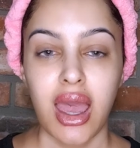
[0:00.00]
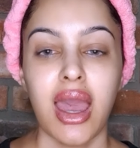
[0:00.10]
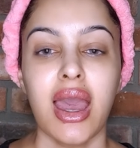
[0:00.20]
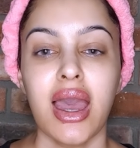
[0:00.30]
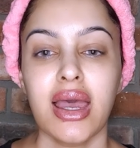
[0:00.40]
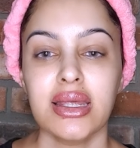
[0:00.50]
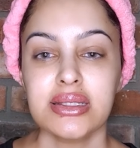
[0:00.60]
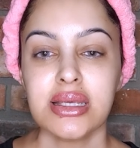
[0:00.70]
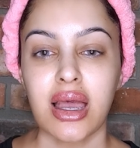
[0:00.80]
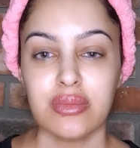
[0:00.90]

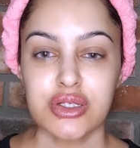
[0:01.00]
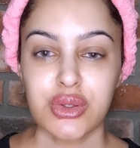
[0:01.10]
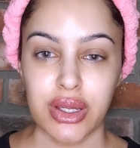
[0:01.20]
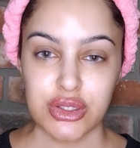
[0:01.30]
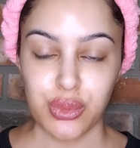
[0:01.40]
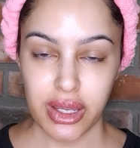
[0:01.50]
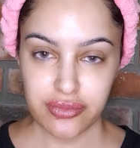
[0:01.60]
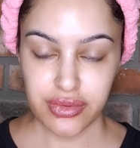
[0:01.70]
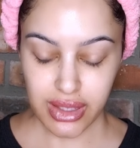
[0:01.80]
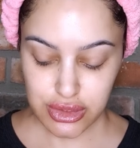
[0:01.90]
And I'm just going to wait
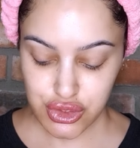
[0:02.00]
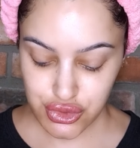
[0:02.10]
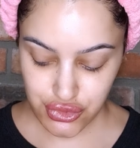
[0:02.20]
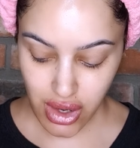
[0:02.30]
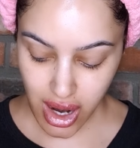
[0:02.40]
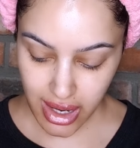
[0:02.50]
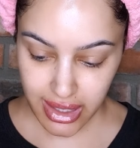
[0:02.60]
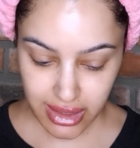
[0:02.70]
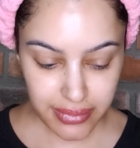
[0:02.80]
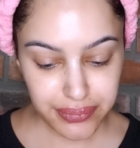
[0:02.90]
for that to
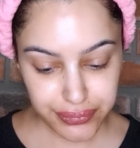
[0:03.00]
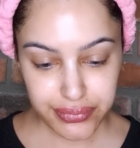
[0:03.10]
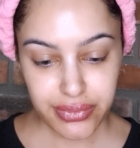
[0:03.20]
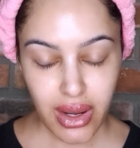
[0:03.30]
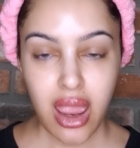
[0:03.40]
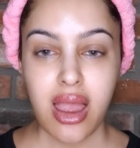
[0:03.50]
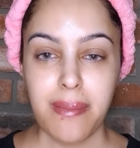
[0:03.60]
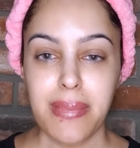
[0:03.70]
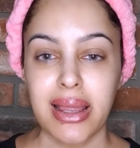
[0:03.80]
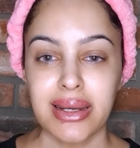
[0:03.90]
dry.
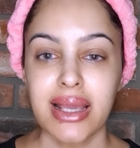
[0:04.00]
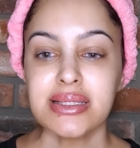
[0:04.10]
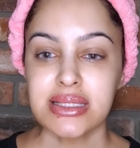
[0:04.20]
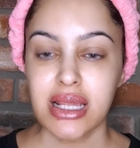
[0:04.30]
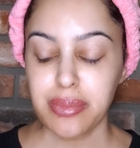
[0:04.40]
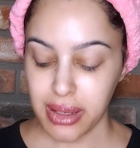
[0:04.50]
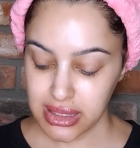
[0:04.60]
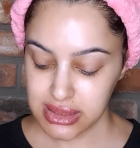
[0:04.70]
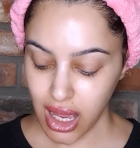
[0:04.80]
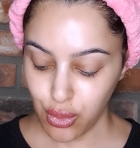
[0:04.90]
My next step
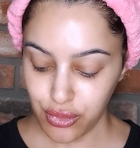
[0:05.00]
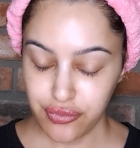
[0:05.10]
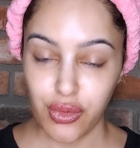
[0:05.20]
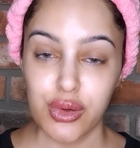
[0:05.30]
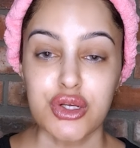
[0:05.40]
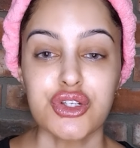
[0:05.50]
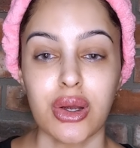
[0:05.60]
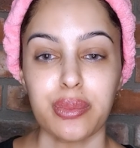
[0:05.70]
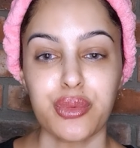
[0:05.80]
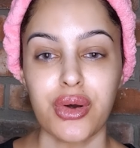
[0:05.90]
is our
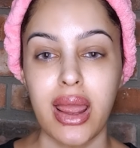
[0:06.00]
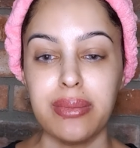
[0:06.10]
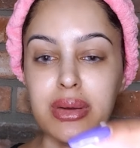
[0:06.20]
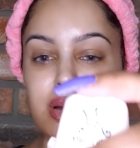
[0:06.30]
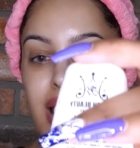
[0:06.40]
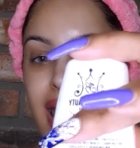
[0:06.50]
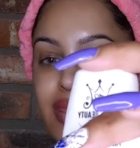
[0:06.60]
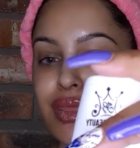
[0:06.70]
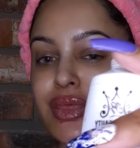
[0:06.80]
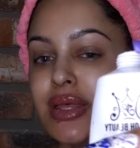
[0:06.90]
Photoshop primer,
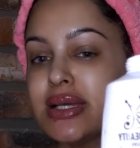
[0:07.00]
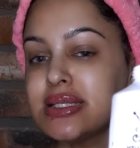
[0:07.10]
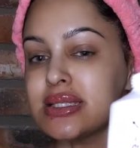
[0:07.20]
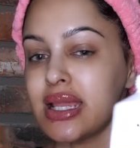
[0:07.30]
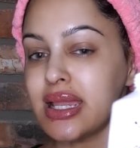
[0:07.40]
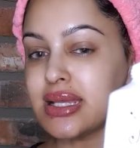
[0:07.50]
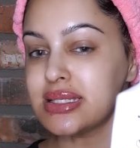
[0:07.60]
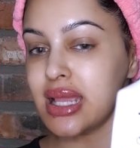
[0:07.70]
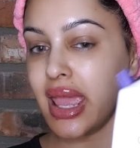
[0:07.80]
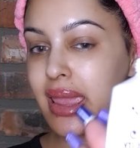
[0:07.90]
and this
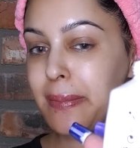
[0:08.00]
is a